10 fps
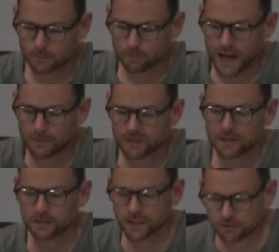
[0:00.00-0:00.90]
Perhaps
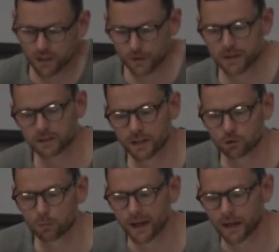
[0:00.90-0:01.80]
it's necessary instead
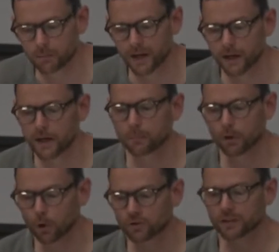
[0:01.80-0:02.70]
to begin by
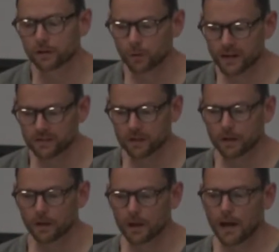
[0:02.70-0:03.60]
posing the question,
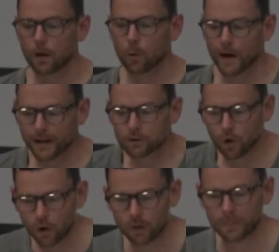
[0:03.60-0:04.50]
why
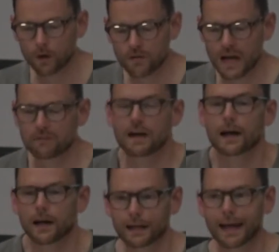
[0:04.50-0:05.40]
talk about the
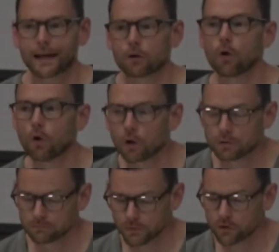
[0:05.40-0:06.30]
avant-garde at all
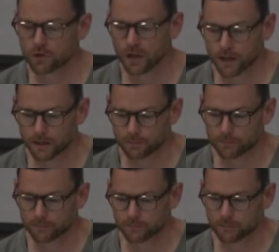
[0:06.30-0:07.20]
today?
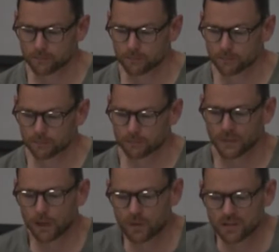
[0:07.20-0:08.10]

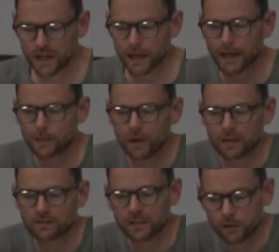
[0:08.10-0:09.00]
Can we take
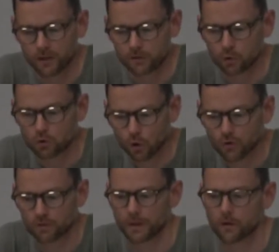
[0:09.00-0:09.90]
anybody serious who
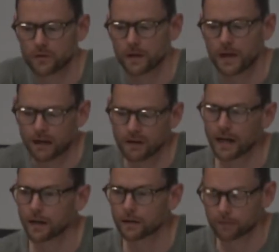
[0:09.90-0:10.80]
talks about the
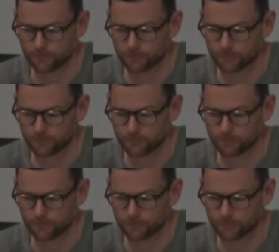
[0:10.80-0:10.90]
avant-garde